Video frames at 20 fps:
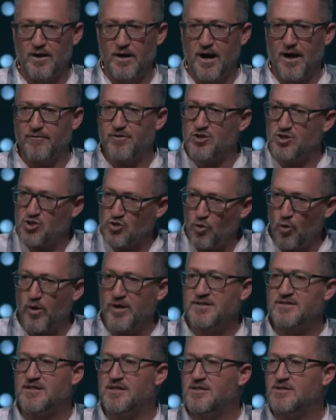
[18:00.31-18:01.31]
of the
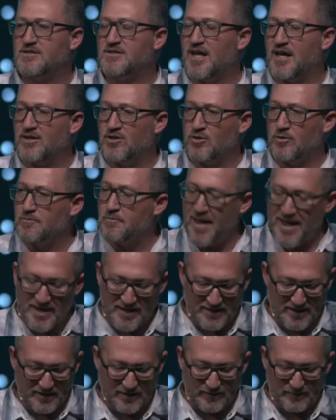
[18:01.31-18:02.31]
choices that you're
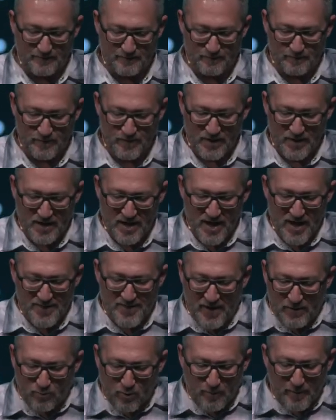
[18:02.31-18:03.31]
making.
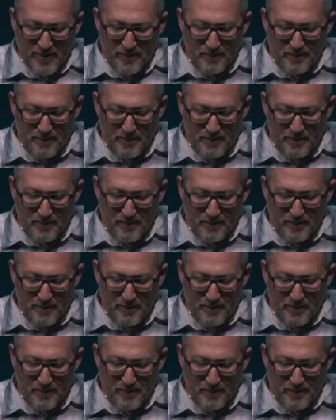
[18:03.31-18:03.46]
There will be